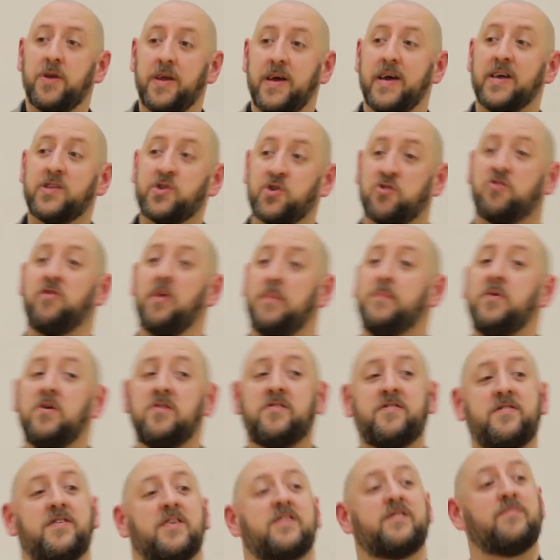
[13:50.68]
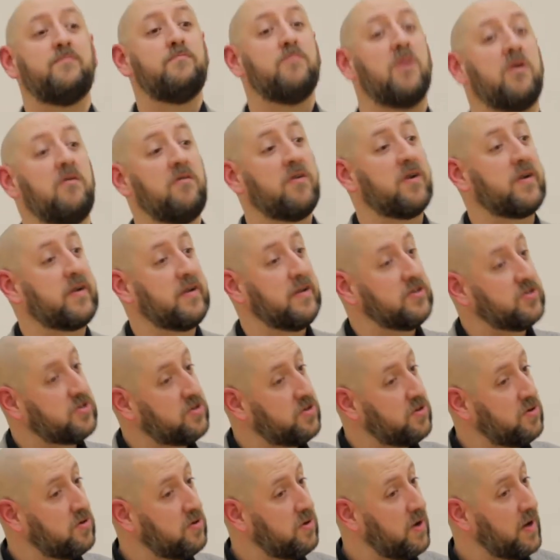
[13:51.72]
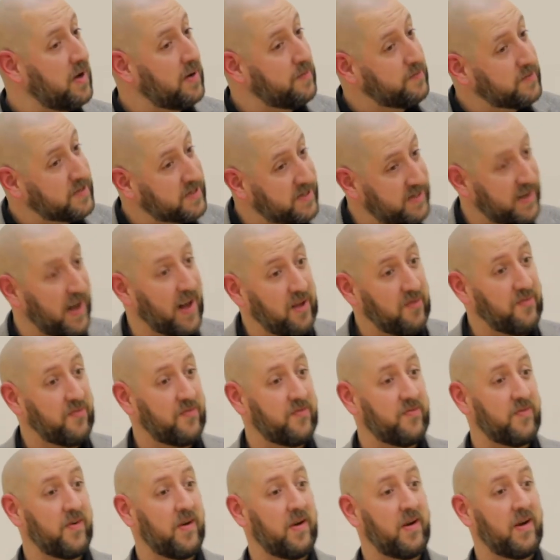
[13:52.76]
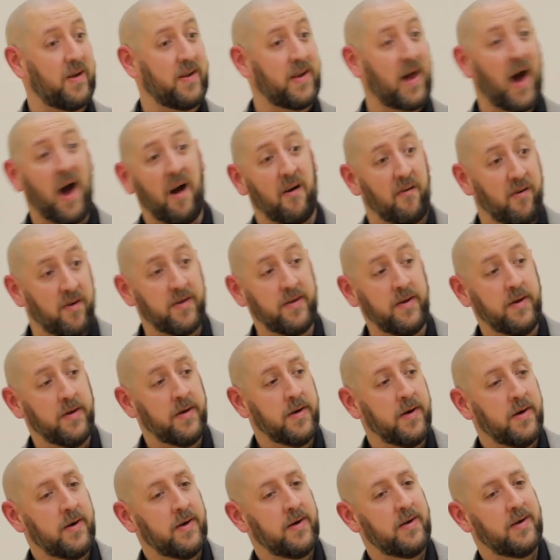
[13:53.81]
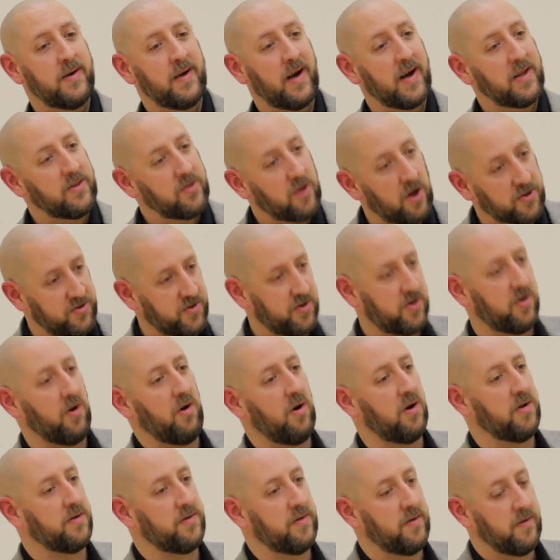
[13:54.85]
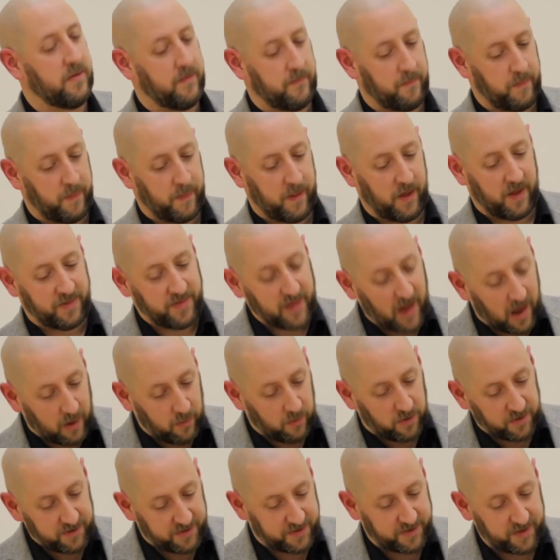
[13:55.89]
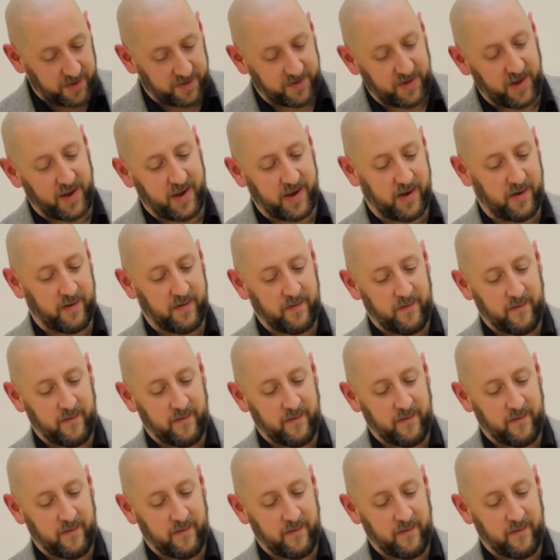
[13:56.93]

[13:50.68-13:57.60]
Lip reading: he attributes this miracle to himself and Aaron and not to God. And that was the thing.